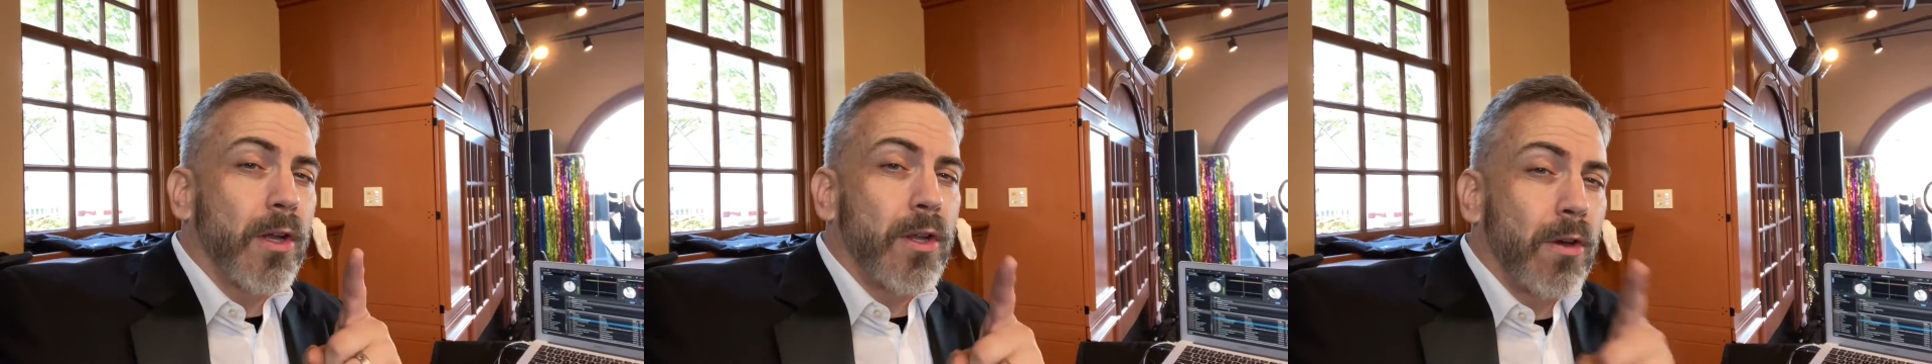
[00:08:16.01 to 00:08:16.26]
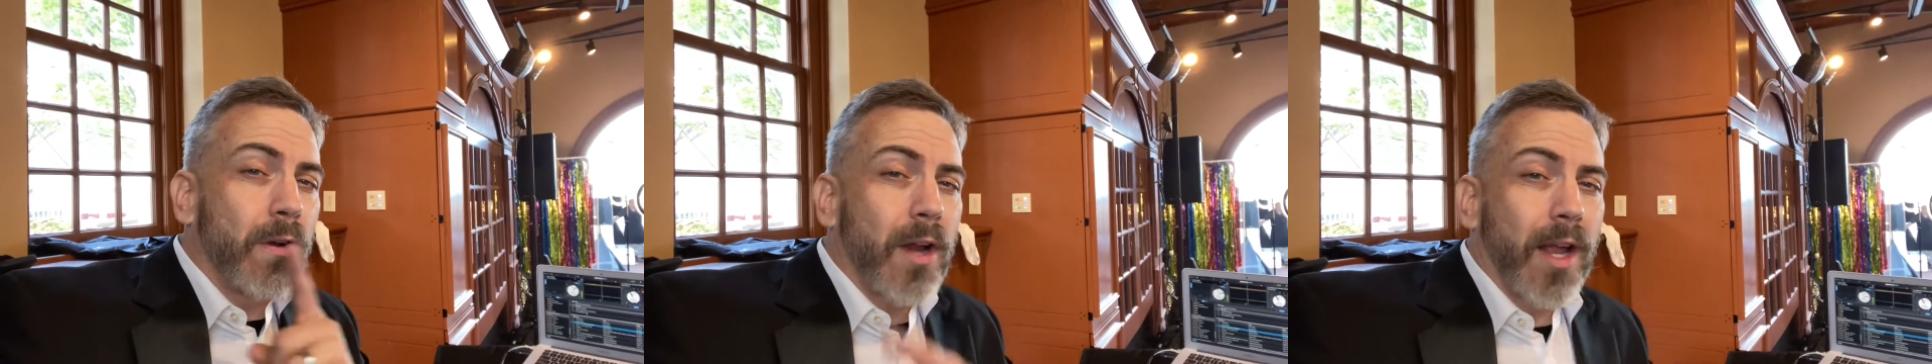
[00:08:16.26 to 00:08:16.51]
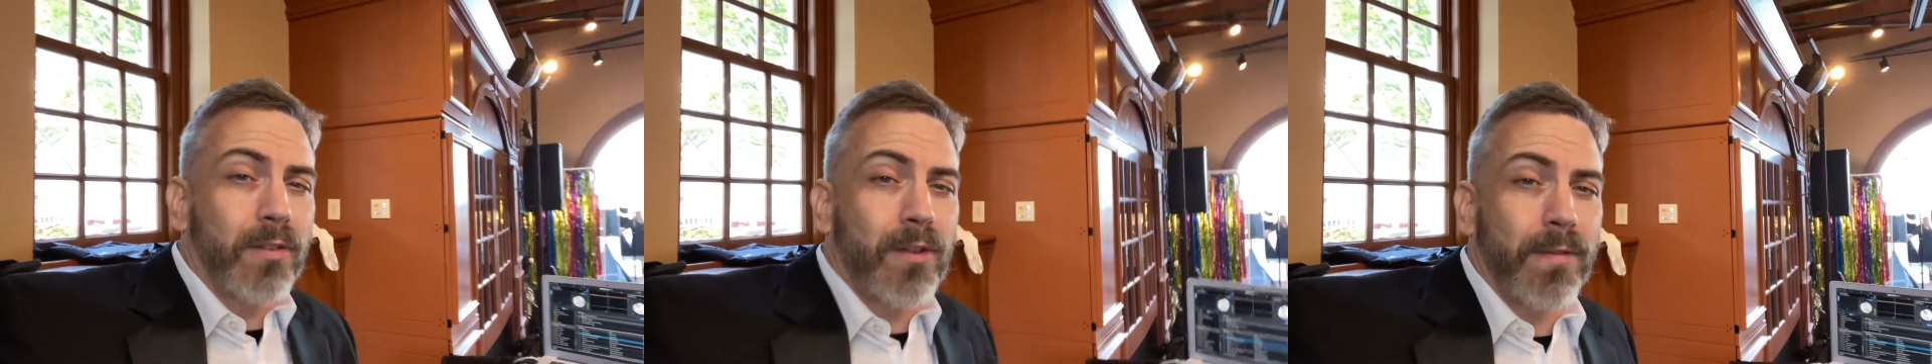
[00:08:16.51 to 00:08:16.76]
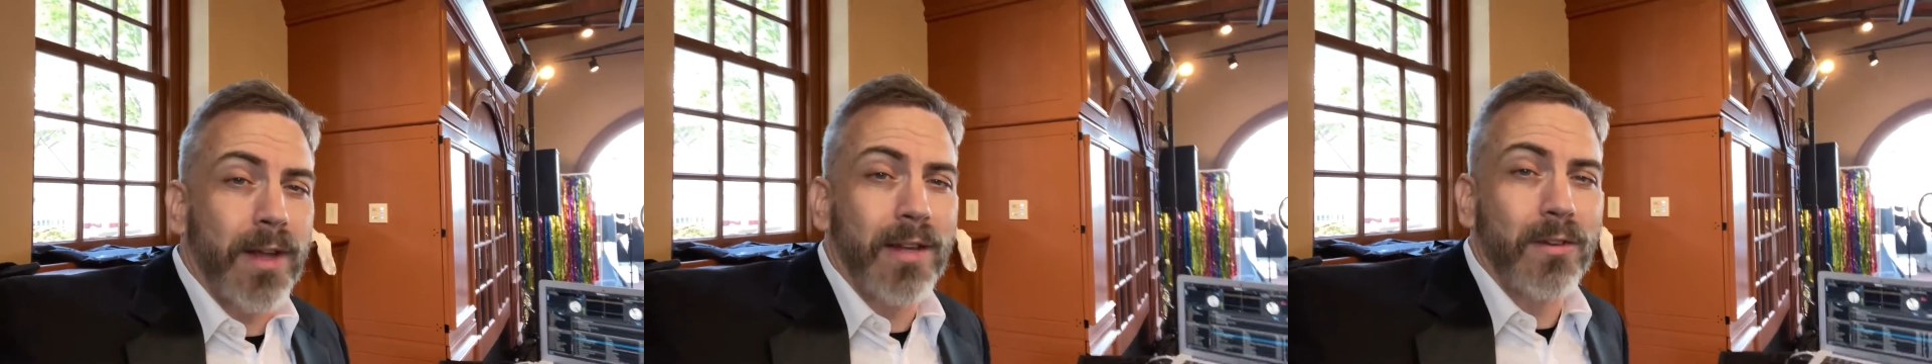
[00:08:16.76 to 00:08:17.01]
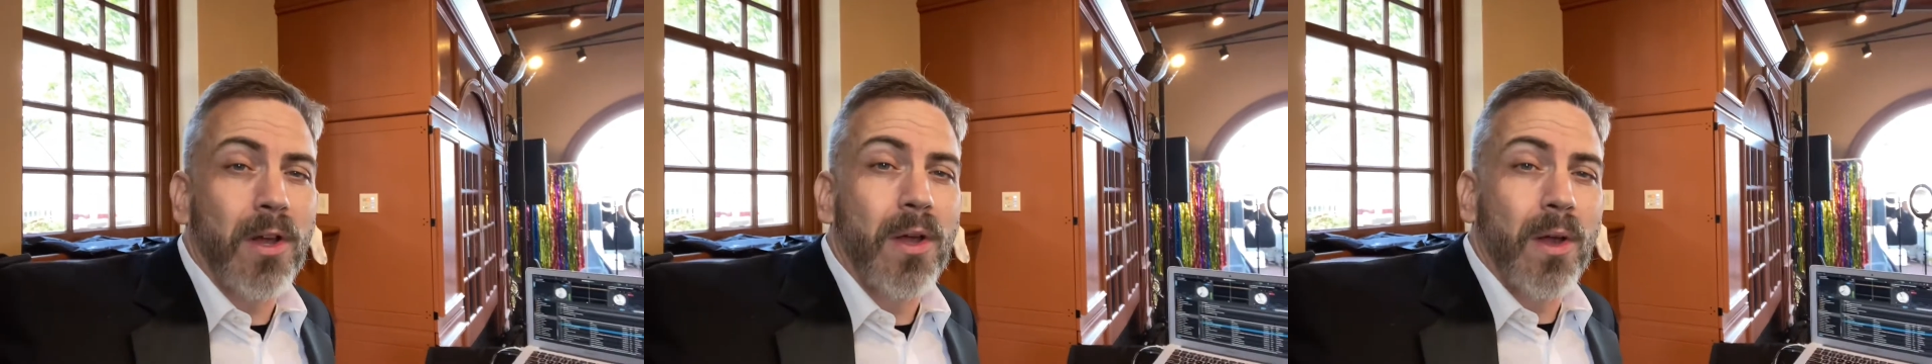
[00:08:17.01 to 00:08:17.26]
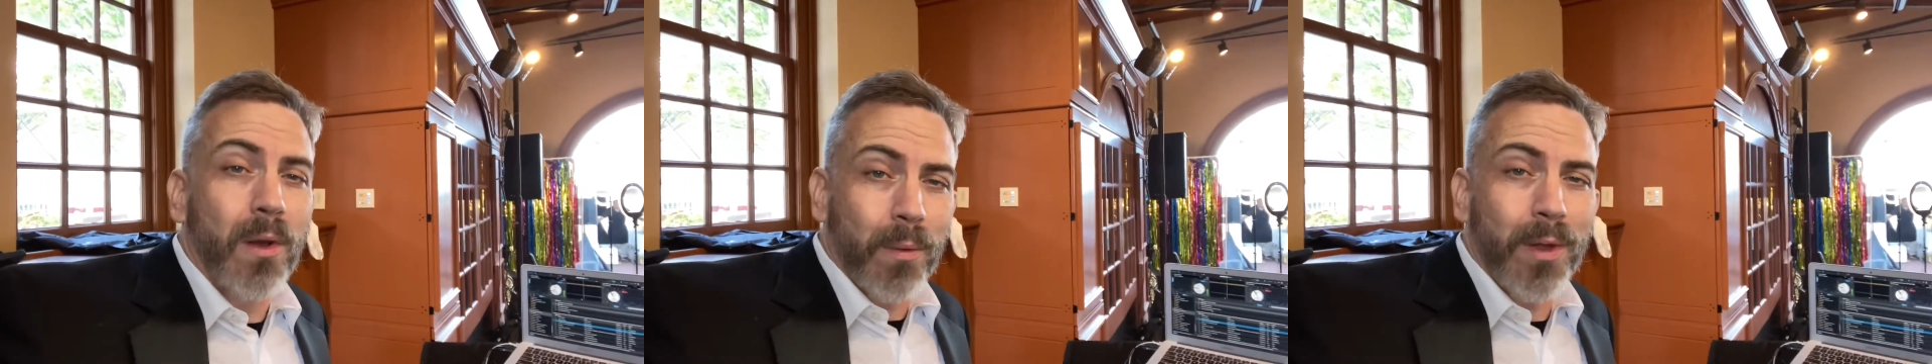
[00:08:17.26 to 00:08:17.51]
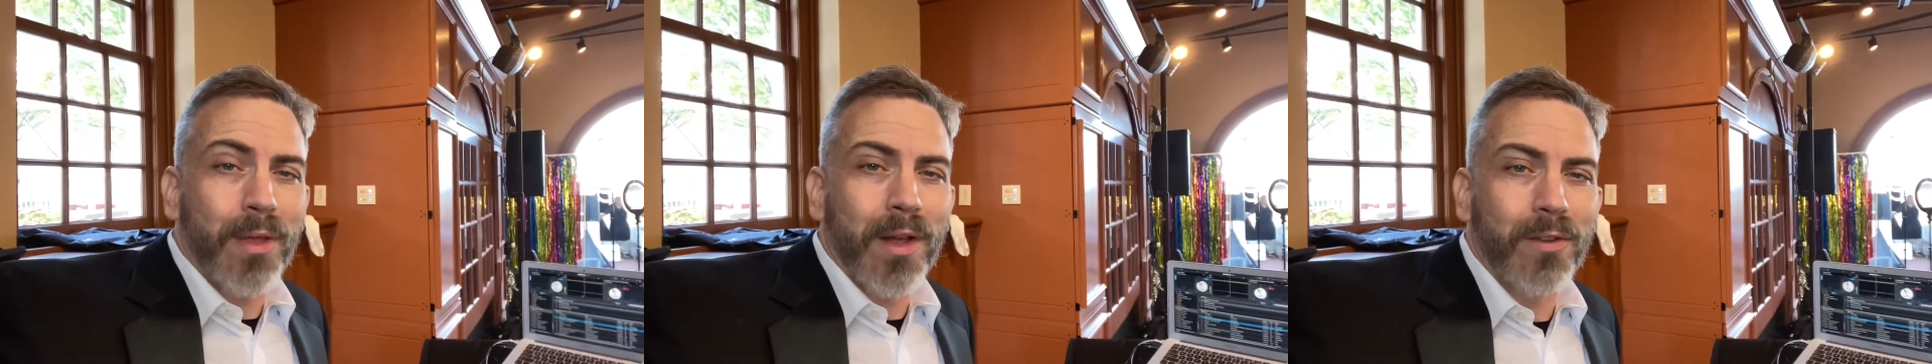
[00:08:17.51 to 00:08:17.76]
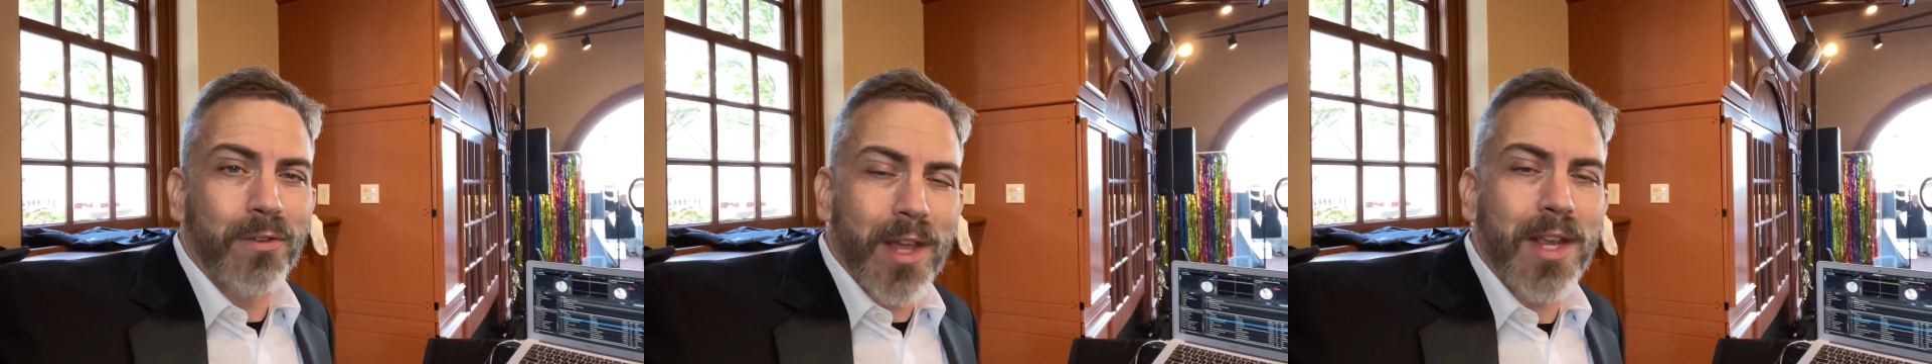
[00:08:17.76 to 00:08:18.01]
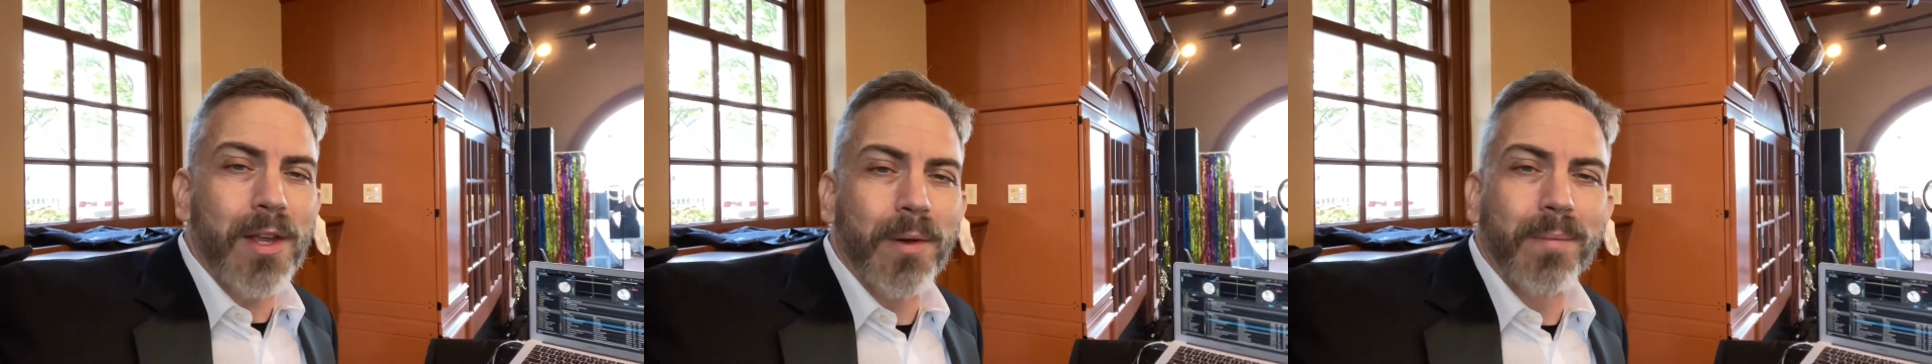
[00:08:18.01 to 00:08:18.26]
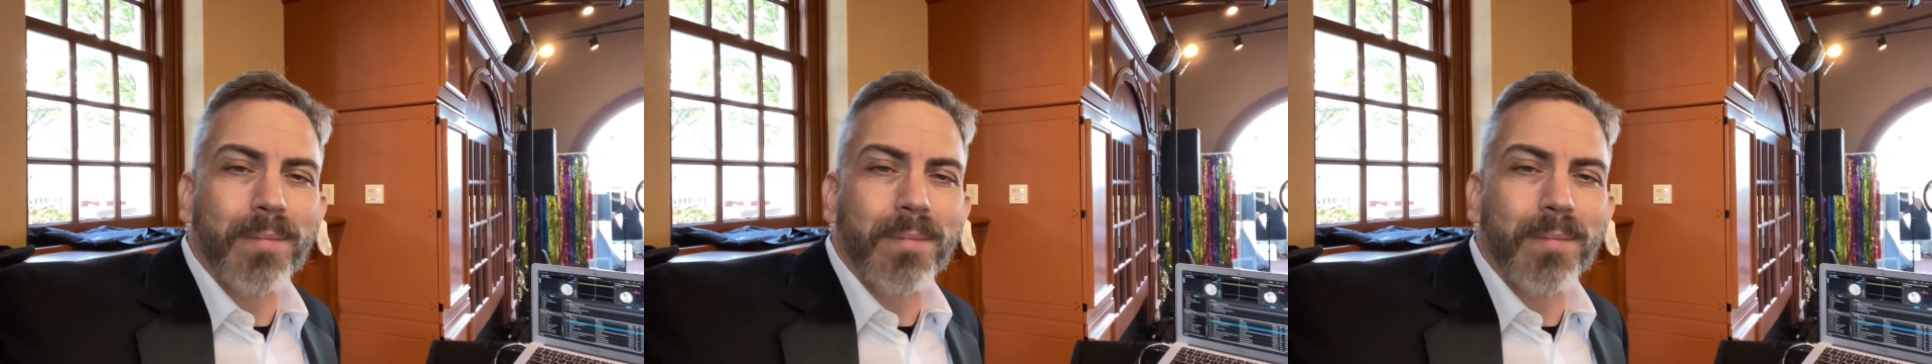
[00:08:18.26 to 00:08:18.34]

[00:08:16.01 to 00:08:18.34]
your next event with us. Thank you.